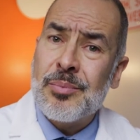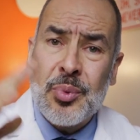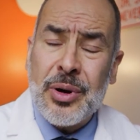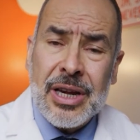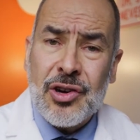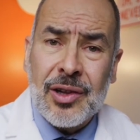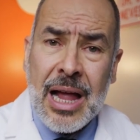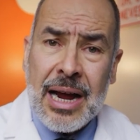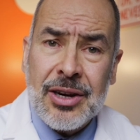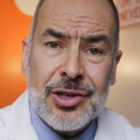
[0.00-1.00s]
put in your
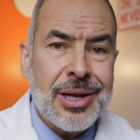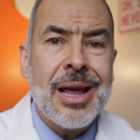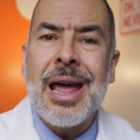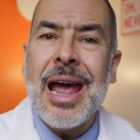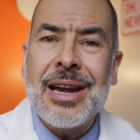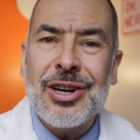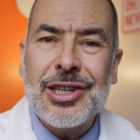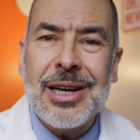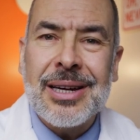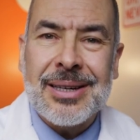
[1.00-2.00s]
aligners, and you're
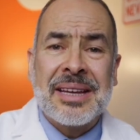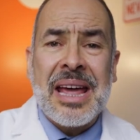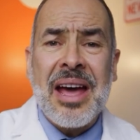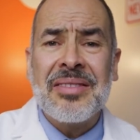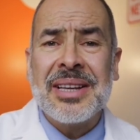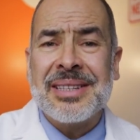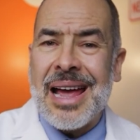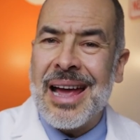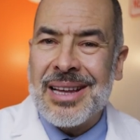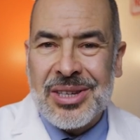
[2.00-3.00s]
done. Cavities,
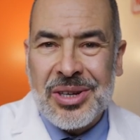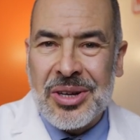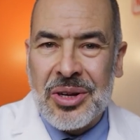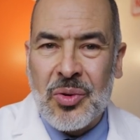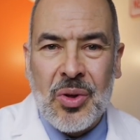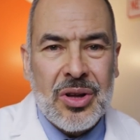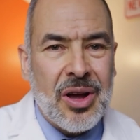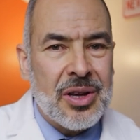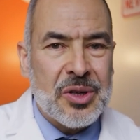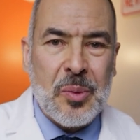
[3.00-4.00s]
as you know, will
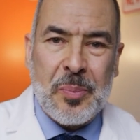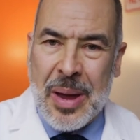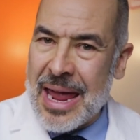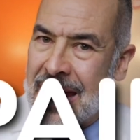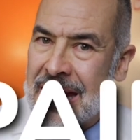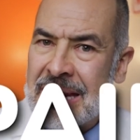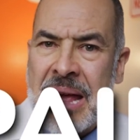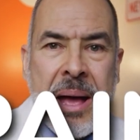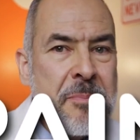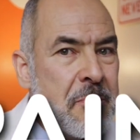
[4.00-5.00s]
cause you pain,
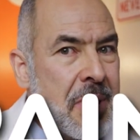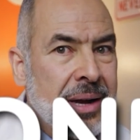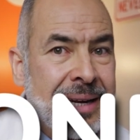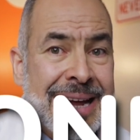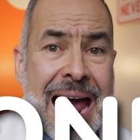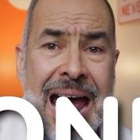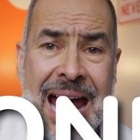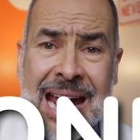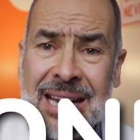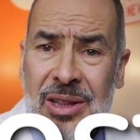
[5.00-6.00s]
money,
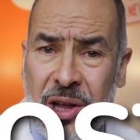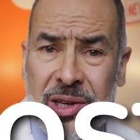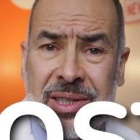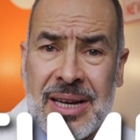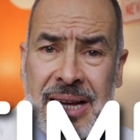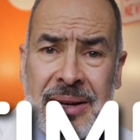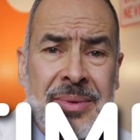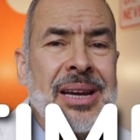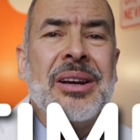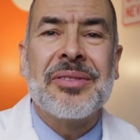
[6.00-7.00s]
and lost time
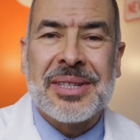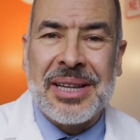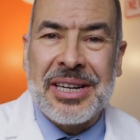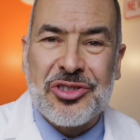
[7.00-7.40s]
in Invisalign